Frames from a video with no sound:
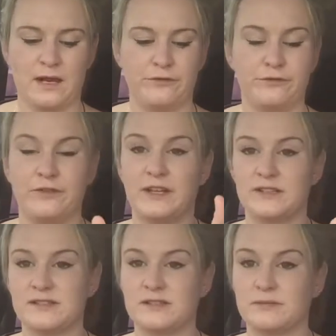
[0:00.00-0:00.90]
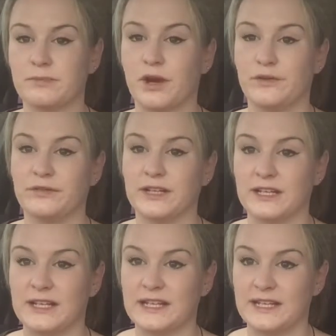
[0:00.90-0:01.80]
It fits
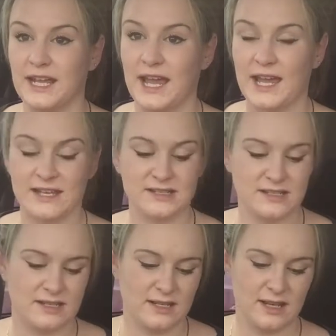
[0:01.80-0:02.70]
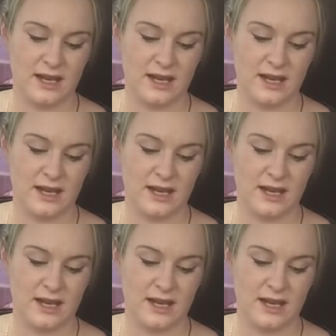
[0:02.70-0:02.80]
perfectly in your hand.